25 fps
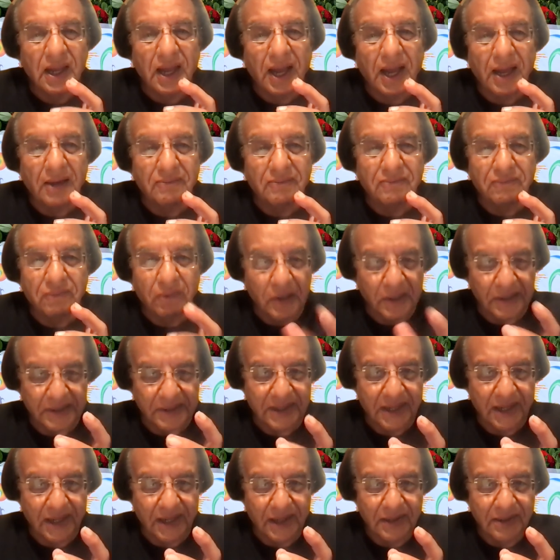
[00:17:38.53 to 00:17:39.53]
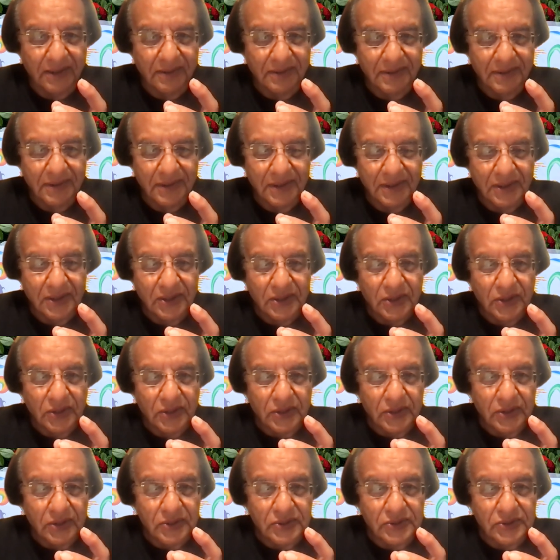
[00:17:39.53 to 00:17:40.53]
and volatile.
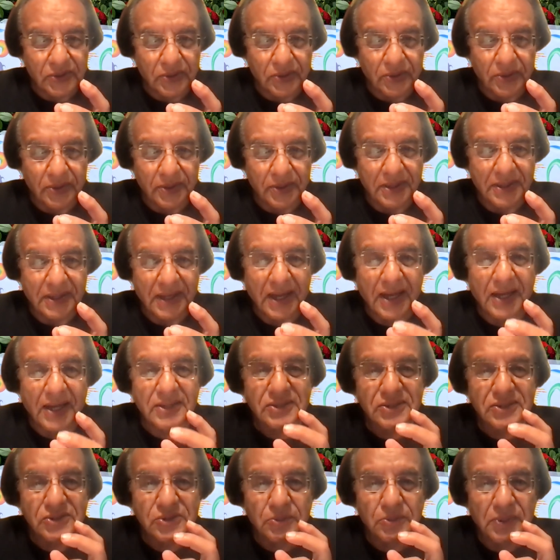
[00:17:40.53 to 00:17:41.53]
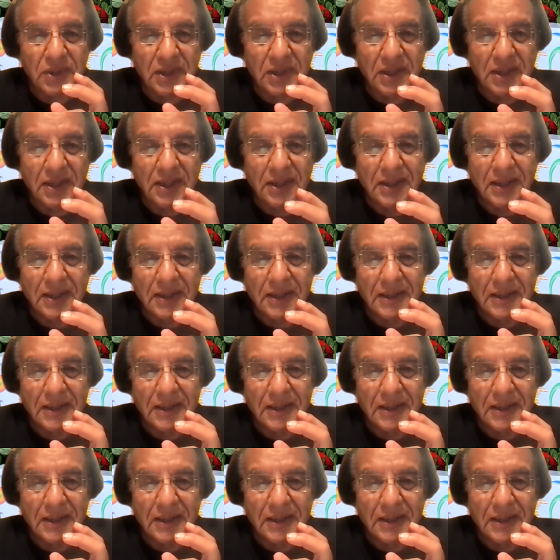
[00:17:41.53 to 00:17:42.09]
So it has to be